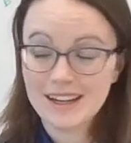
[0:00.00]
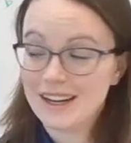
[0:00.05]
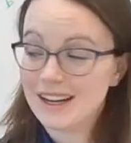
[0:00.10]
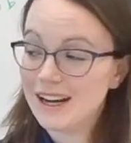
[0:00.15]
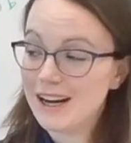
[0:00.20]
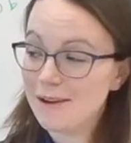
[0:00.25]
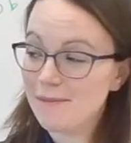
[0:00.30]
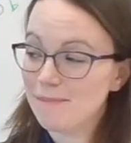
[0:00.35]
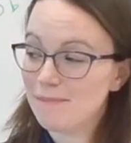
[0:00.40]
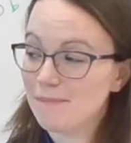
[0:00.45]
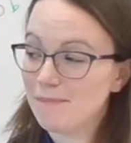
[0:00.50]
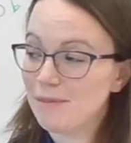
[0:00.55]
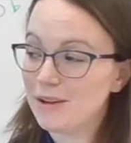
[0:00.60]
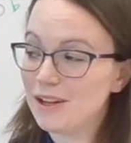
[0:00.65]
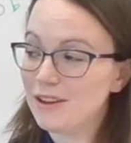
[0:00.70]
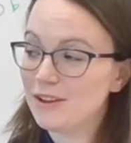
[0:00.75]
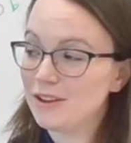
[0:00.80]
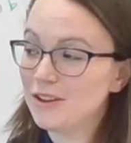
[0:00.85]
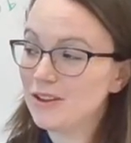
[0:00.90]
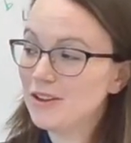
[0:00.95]

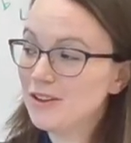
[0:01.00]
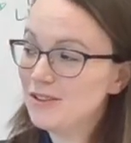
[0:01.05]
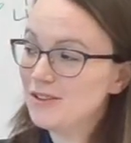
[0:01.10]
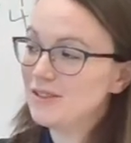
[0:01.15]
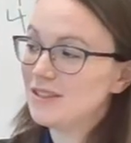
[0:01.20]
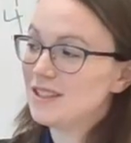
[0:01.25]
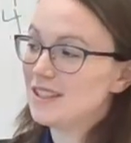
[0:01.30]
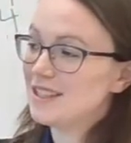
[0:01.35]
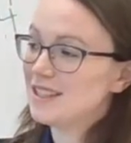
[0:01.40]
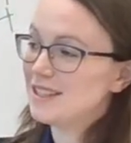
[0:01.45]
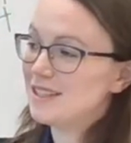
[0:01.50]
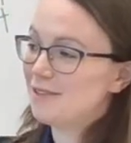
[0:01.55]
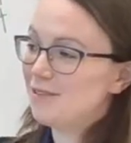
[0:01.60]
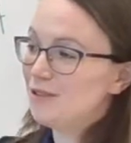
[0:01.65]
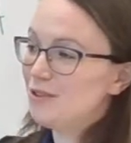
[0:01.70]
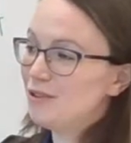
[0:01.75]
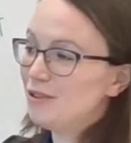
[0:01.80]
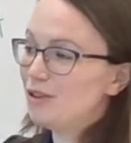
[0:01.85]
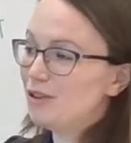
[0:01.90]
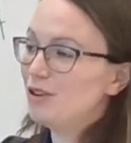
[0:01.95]
But the good news is, if
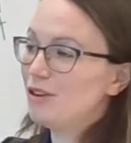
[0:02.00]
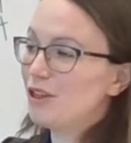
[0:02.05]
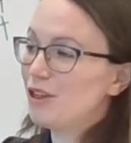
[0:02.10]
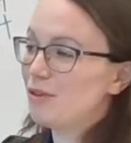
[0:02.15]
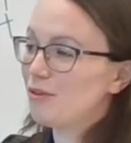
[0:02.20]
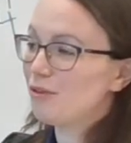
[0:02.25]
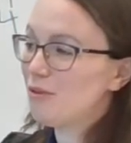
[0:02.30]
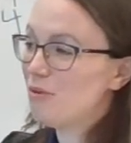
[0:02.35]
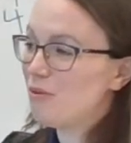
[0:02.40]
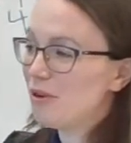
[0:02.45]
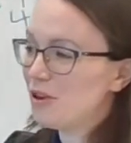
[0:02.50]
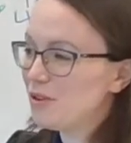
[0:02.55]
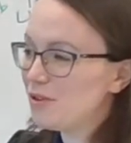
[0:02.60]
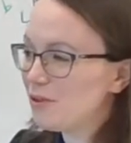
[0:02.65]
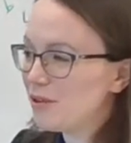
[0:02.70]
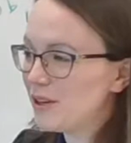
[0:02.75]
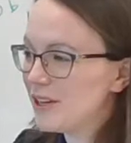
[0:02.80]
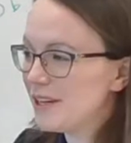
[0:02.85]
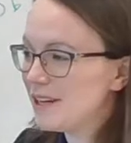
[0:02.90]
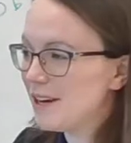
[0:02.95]
you look through
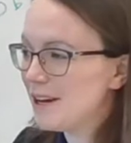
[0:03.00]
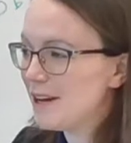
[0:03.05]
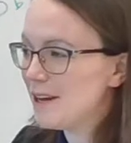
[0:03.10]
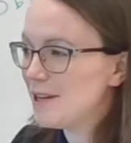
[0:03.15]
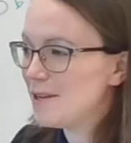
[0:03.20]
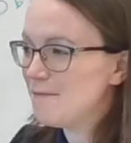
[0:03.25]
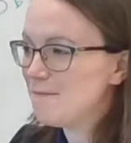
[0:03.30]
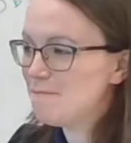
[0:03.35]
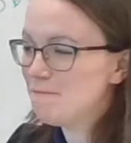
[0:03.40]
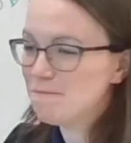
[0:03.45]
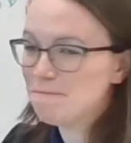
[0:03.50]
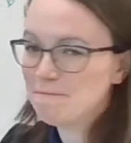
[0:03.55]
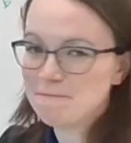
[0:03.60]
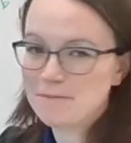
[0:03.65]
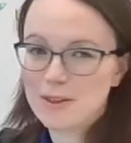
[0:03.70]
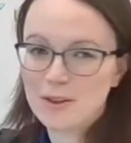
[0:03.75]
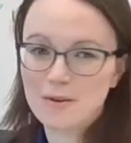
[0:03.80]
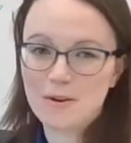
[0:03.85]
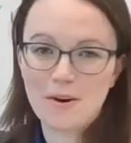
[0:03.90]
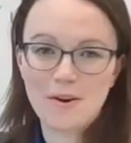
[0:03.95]
129,
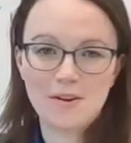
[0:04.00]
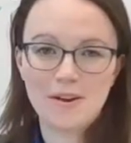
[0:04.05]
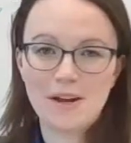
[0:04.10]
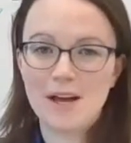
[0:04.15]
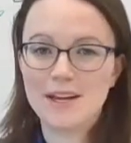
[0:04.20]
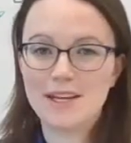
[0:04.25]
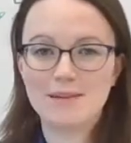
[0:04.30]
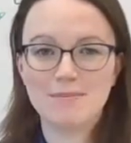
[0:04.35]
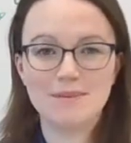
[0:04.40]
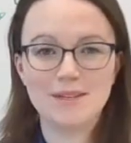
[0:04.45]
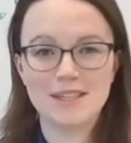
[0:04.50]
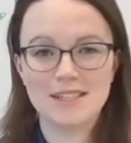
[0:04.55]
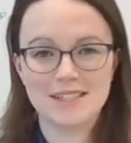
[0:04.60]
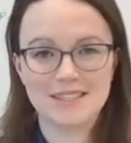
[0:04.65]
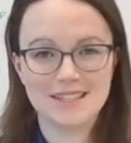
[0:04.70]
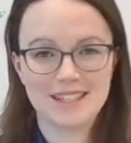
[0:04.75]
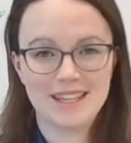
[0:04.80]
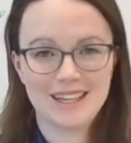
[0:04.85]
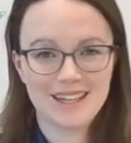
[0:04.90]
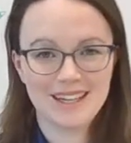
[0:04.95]
there aren't any
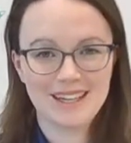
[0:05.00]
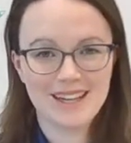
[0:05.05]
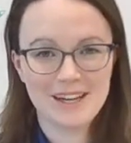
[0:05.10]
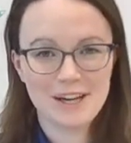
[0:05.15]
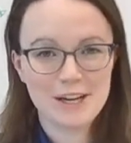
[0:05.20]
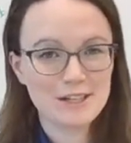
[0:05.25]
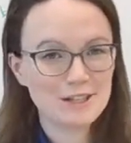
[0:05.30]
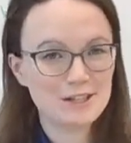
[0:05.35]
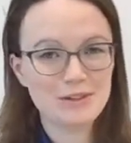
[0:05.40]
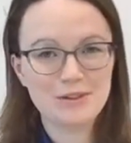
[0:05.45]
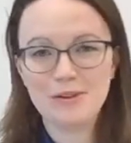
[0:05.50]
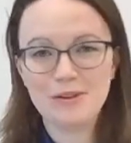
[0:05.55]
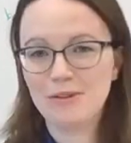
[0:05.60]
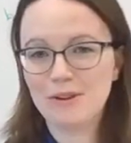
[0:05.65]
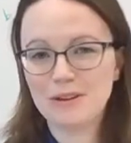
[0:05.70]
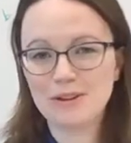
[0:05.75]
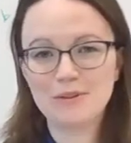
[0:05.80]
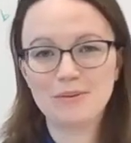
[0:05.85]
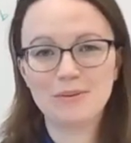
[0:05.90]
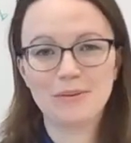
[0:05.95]
B's. So you don't
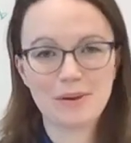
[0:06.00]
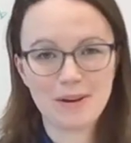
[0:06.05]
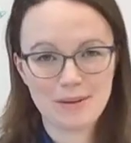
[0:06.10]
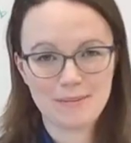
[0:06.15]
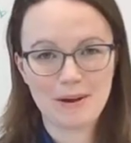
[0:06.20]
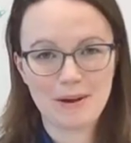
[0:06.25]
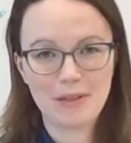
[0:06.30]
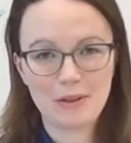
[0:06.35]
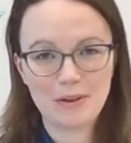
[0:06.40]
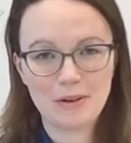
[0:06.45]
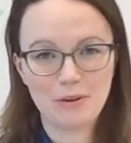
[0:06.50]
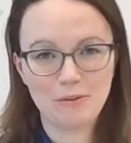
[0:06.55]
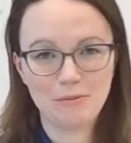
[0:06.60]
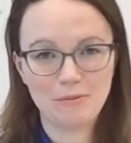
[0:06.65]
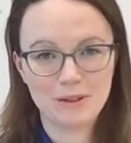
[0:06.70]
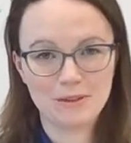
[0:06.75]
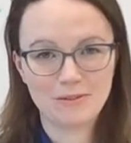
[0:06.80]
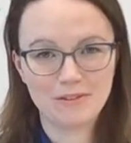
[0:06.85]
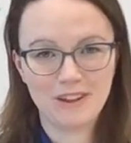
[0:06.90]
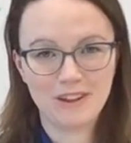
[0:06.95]
need to worry about the note
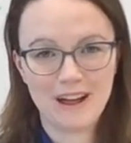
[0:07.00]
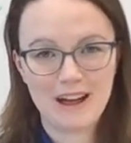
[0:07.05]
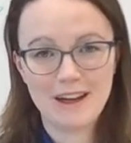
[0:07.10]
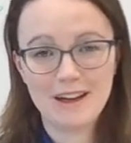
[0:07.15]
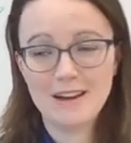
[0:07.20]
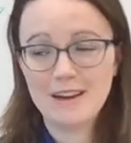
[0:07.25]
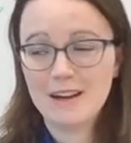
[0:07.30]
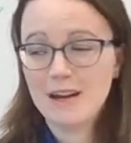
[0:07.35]
B flat.